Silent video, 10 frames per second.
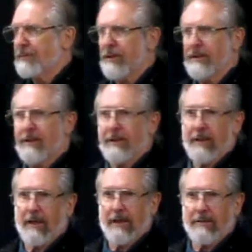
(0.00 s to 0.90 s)
which is
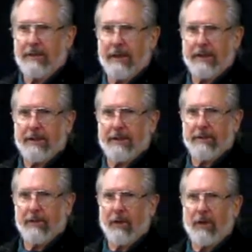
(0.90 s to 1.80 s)
a contradiction,
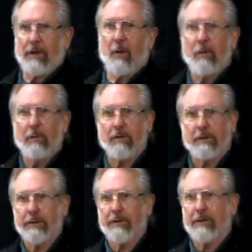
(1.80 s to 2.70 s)
or global
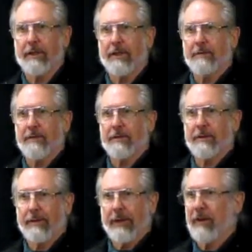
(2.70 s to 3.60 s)
community, which
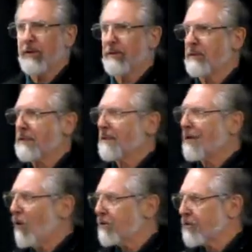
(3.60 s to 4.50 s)
you hear, which is
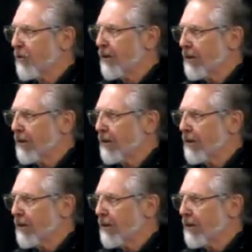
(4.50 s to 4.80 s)
also a